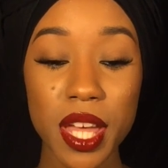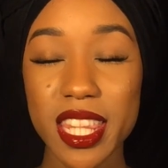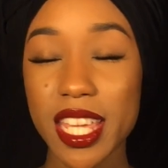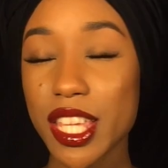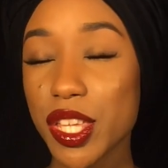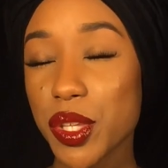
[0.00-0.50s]

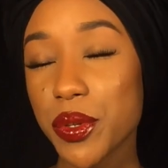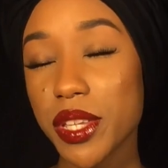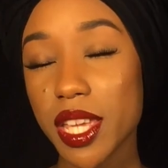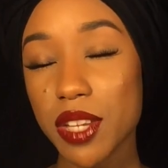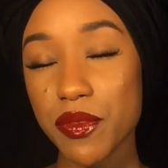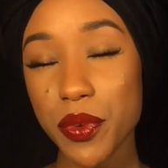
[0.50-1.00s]
Thank you
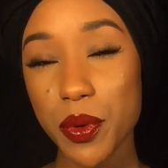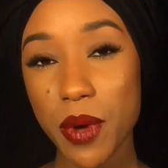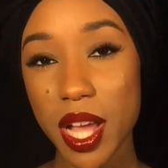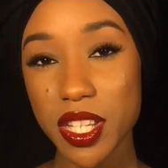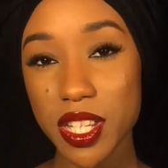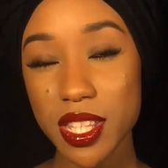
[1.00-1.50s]
again for
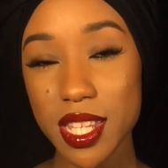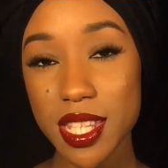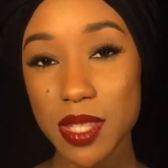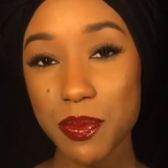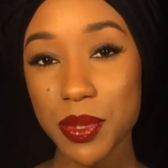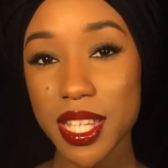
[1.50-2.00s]
watching
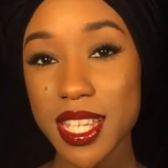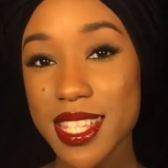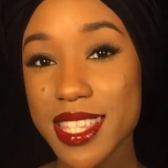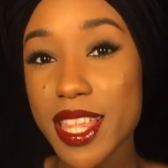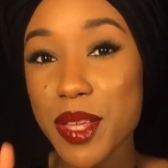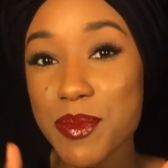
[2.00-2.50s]
this. Please
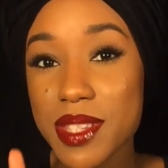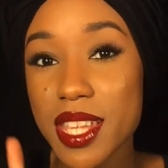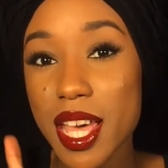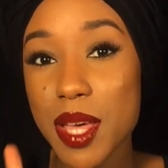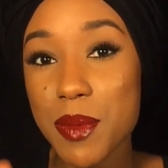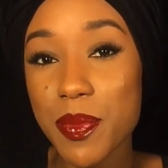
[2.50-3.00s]
thumbs
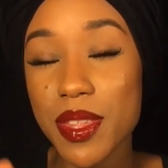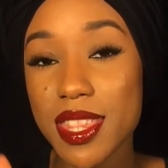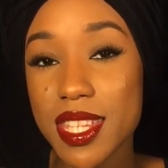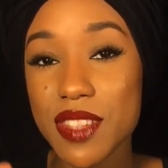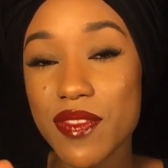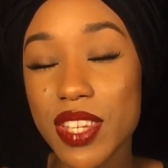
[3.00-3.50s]
up
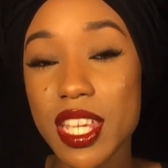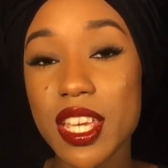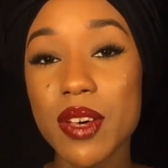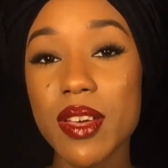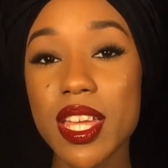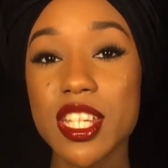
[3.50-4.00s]
this
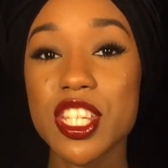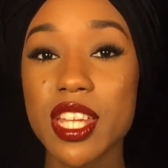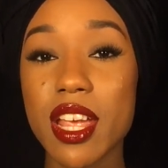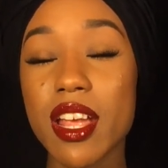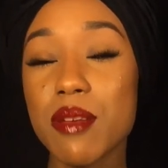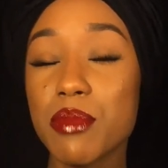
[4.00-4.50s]
video and
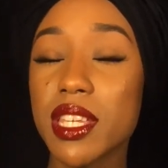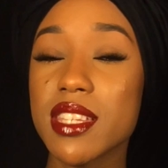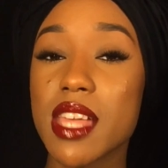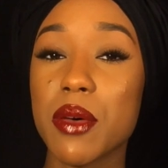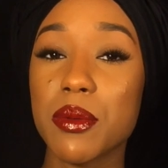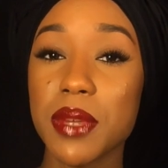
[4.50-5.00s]
share it,
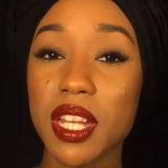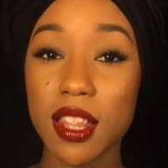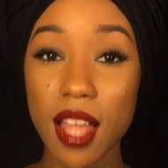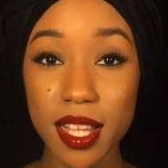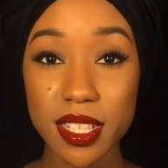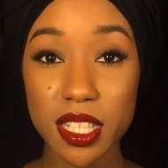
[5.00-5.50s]
because that would mean a
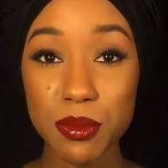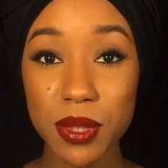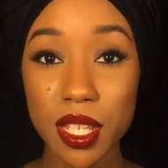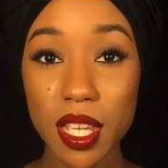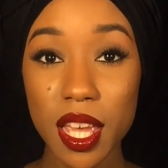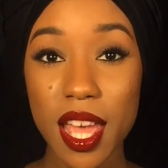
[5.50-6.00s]
lot to
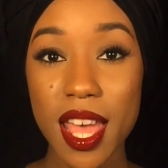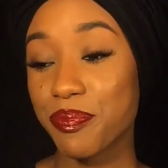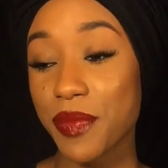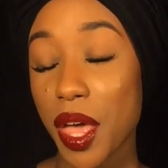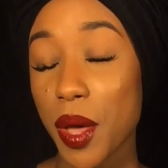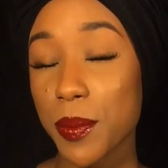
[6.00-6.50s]
me.
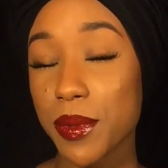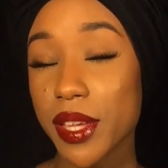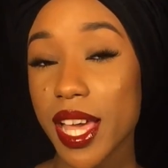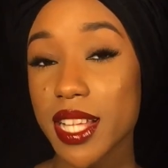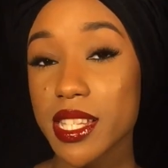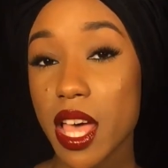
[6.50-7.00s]
I hope you
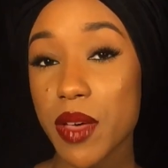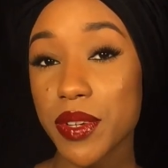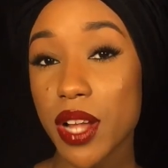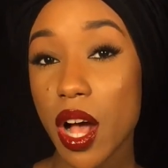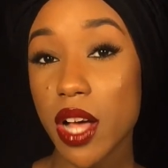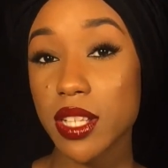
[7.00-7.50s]
guys have
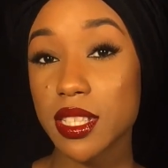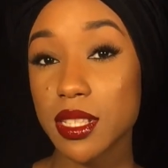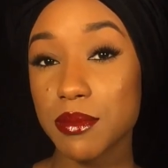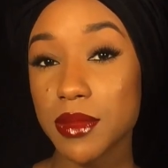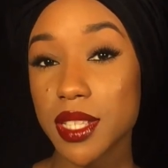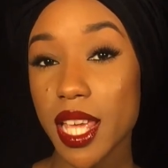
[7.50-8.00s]
an
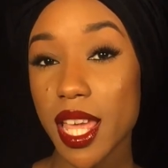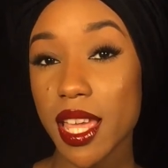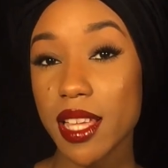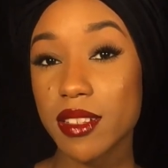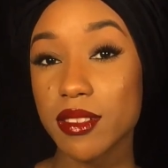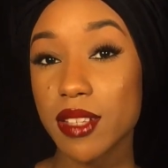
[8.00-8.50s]
awesome
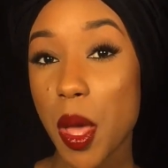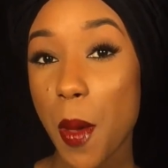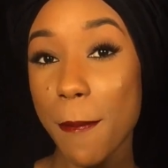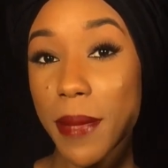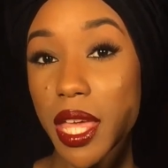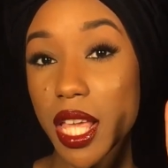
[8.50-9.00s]
day.
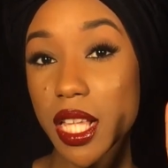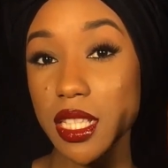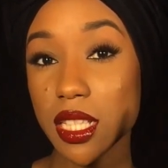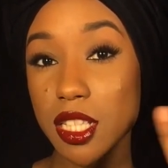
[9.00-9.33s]
Peace.